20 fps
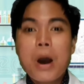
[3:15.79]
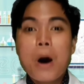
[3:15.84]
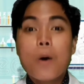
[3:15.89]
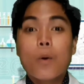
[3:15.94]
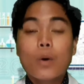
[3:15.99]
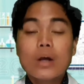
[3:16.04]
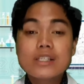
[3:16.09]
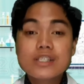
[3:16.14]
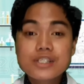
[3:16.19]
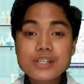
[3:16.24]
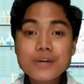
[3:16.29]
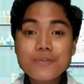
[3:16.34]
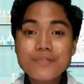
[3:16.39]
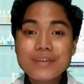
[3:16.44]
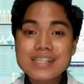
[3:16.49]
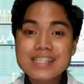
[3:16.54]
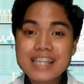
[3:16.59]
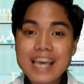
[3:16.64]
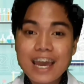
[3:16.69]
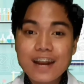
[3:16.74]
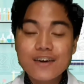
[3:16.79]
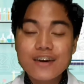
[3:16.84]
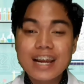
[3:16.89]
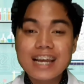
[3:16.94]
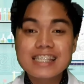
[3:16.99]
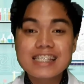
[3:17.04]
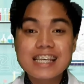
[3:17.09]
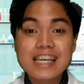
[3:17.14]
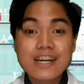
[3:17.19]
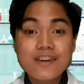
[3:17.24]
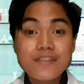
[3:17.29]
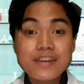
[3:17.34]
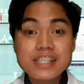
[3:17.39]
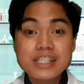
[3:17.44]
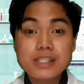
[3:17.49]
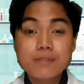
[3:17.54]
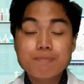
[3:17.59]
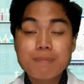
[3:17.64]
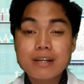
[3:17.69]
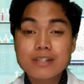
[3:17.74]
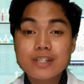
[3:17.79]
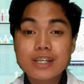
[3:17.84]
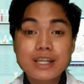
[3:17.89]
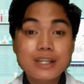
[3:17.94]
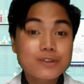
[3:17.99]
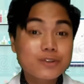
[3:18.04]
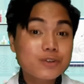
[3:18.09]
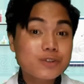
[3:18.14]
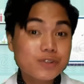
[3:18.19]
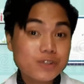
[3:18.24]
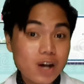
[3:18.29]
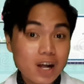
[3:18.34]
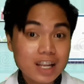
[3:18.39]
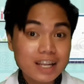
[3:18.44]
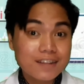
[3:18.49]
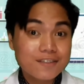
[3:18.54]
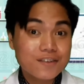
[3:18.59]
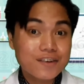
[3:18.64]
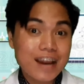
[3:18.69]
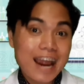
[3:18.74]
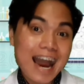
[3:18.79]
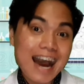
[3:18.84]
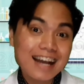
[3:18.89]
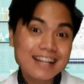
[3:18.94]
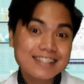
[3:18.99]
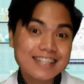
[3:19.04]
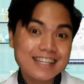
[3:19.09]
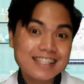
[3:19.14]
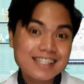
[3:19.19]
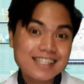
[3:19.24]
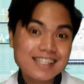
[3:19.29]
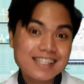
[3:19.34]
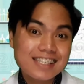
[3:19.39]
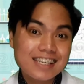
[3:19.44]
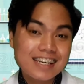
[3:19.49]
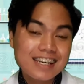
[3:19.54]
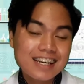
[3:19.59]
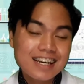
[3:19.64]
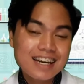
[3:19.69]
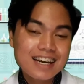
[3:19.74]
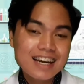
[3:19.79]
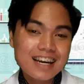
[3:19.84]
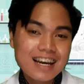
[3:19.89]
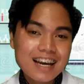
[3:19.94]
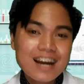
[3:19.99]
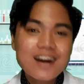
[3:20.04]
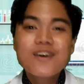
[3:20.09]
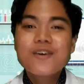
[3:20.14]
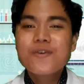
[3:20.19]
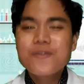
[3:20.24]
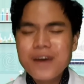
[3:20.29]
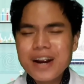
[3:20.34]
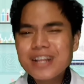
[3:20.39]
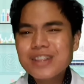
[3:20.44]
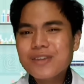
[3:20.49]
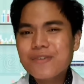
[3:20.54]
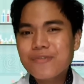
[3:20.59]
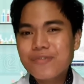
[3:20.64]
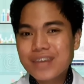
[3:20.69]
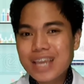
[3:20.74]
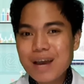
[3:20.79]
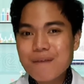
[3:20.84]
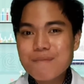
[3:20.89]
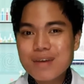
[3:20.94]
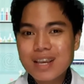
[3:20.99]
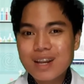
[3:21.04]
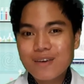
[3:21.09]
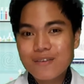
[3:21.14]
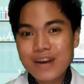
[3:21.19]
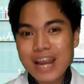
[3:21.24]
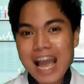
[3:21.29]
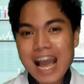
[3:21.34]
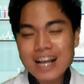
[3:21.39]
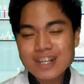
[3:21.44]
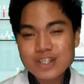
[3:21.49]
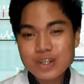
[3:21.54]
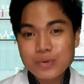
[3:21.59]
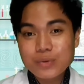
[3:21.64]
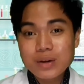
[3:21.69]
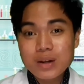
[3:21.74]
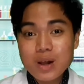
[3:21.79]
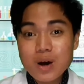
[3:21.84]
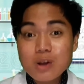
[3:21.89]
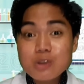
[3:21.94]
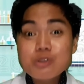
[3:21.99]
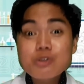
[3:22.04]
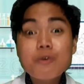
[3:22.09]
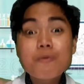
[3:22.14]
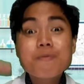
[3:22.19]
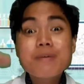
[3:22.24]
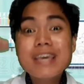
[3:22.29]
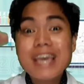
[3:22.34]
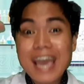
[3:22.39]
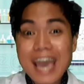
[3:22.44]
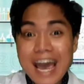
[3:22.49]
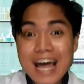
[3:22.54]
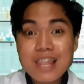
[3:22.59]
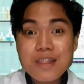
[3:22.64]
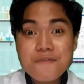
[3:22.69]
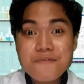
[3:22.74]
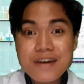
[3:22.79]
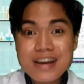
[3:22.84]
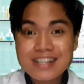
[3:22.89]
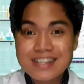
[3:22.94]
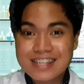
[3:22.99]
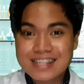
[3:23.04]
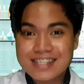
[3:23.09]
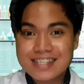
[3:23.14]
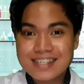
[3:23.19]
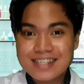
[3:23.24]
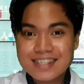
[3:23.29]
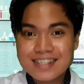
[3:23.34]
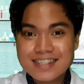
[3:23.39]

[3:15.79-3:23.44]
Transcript: When surface area is increased, especially to solid reactants, rate of chemical reaction will also be elevated.